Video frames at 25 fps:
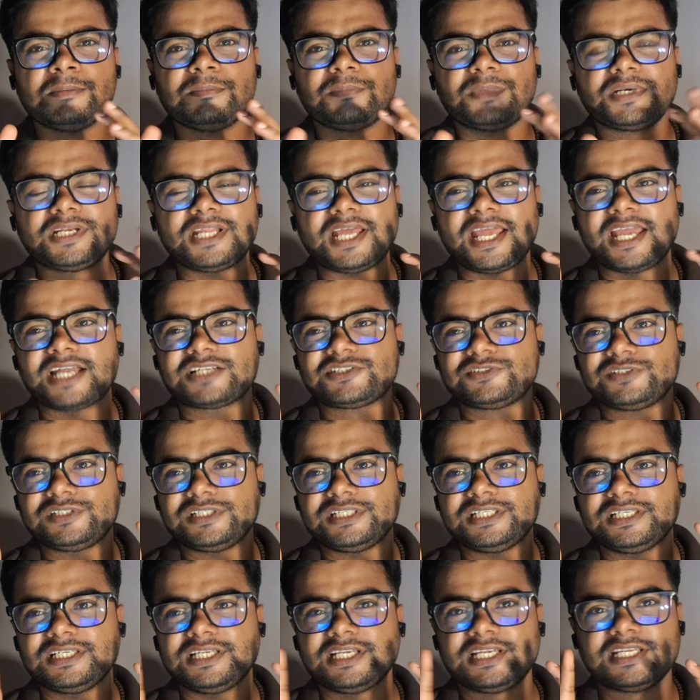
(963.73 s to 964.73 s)
But
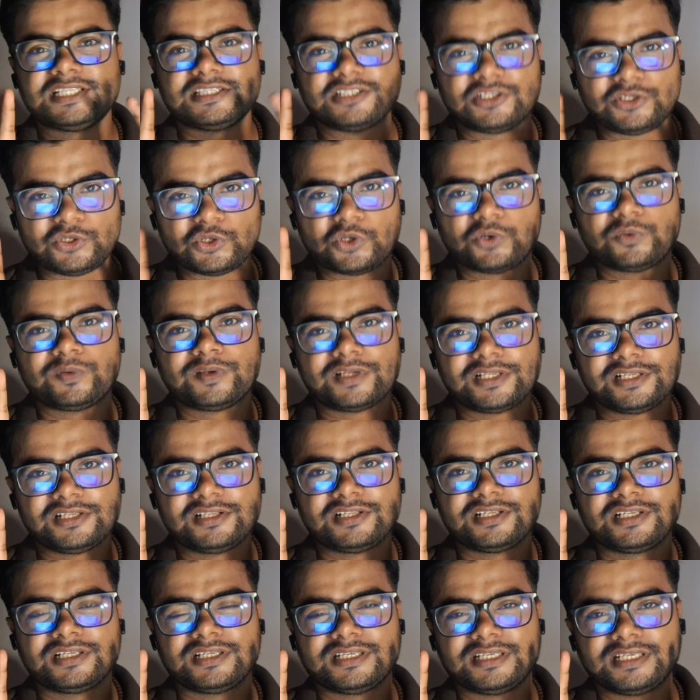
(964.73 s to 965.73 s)
actually, in the novel,
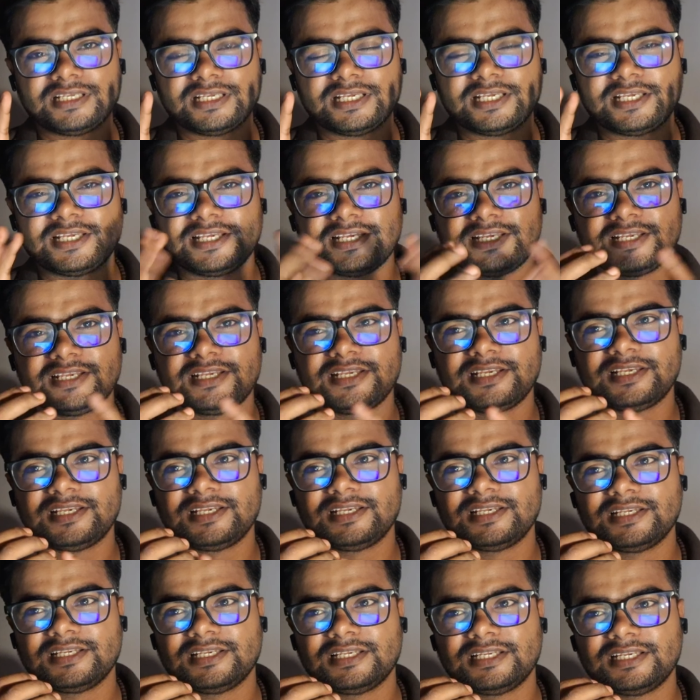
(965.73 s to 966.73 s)

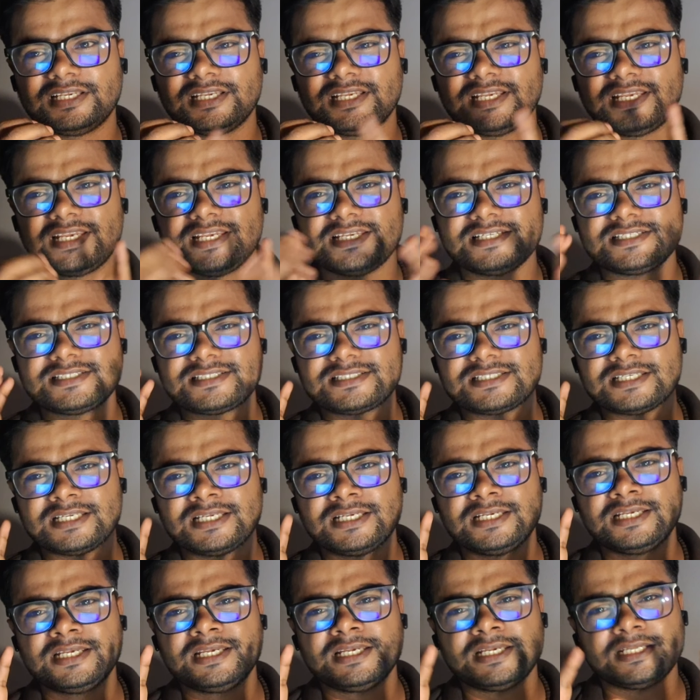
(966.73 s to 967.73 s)
his
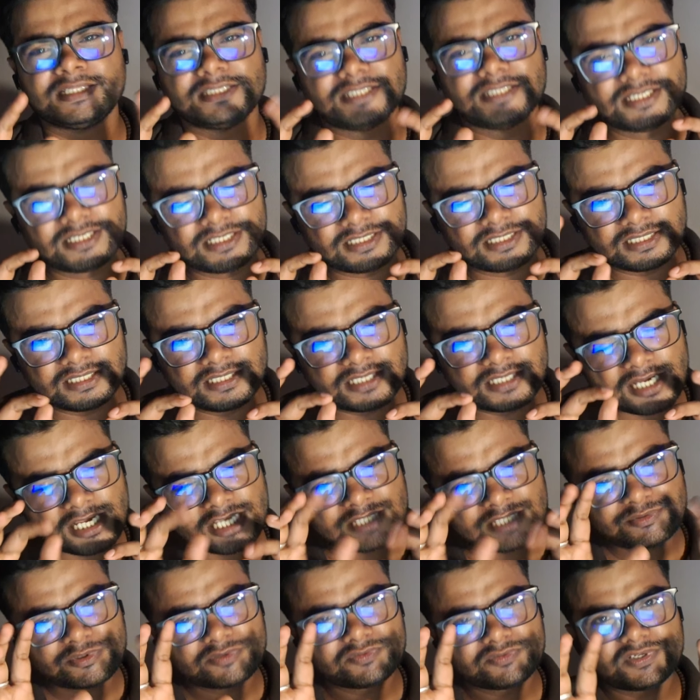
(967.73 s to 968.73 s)
the
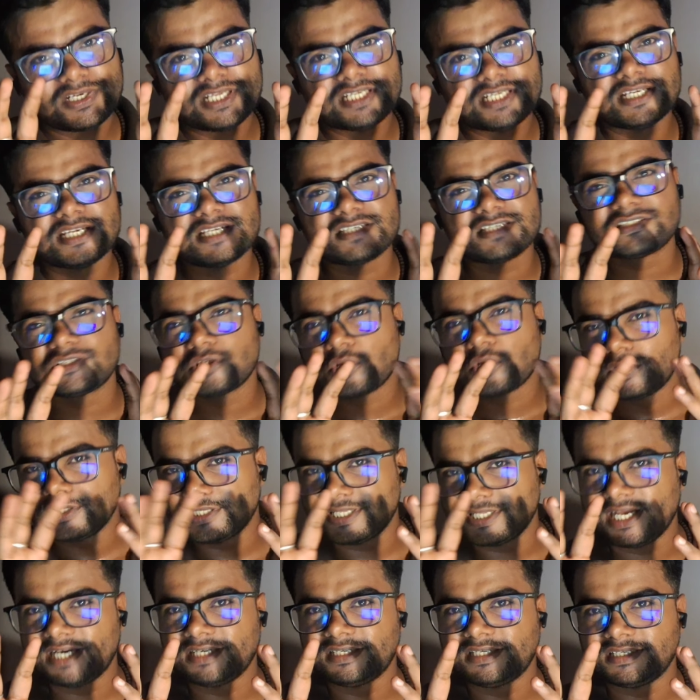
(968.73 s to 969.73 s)
grasp of ring is
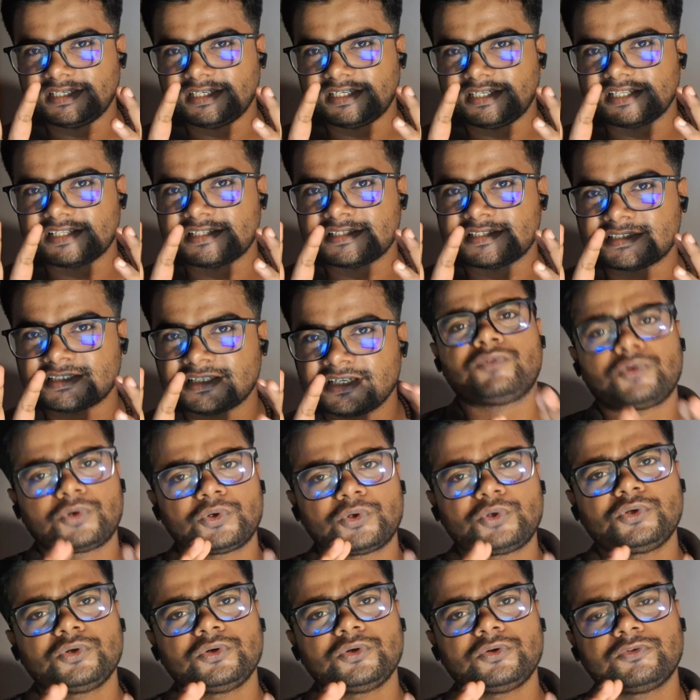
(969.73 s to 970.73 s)
not that intense.
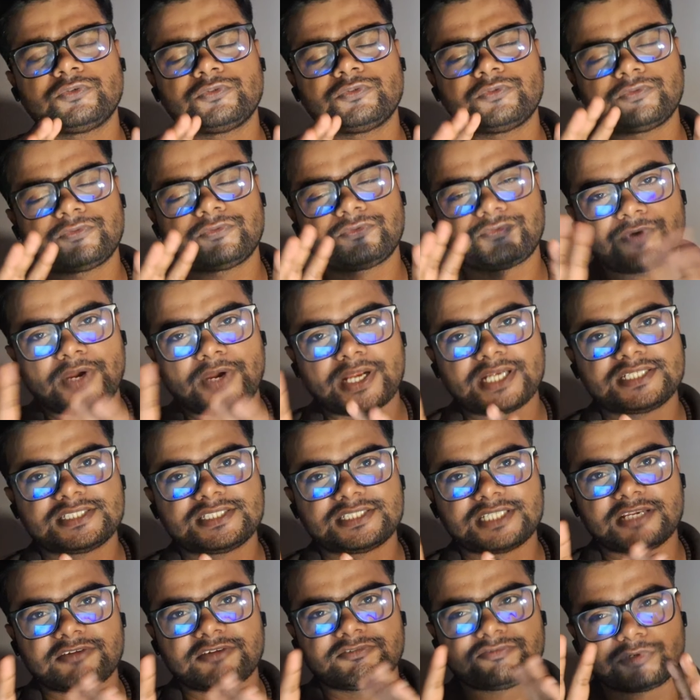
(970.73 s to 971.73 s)
Frodo fights
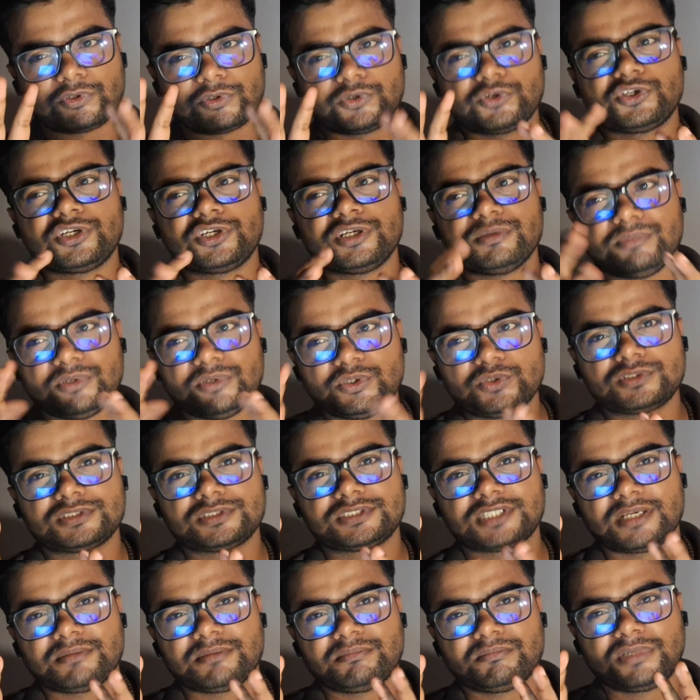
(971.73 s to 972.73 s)
Sam, Frodo
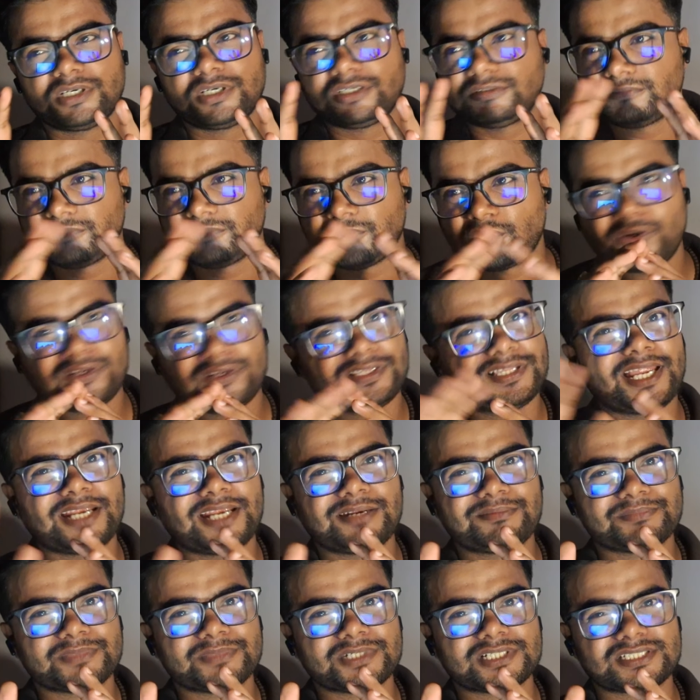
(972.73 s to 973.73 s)
rebukes Sam, but not
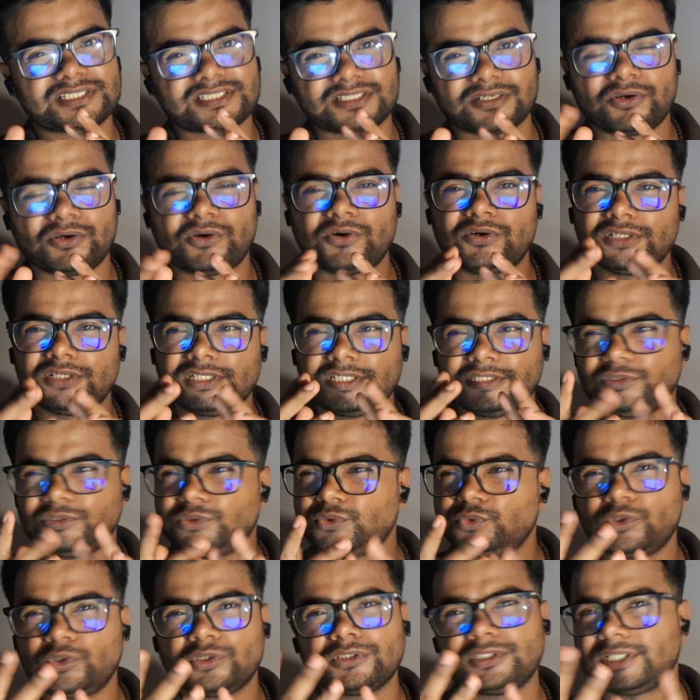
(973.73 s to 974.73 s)
that much, only
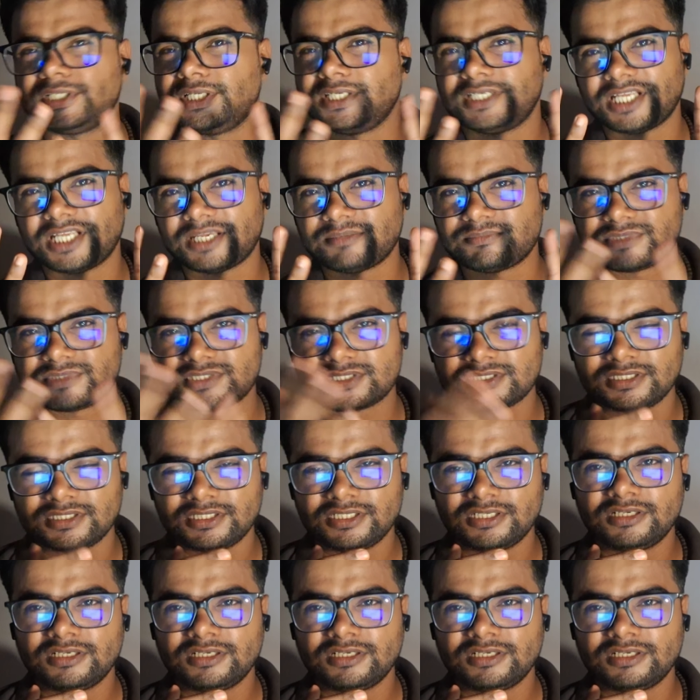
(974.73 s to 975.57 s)
2 or 3 times.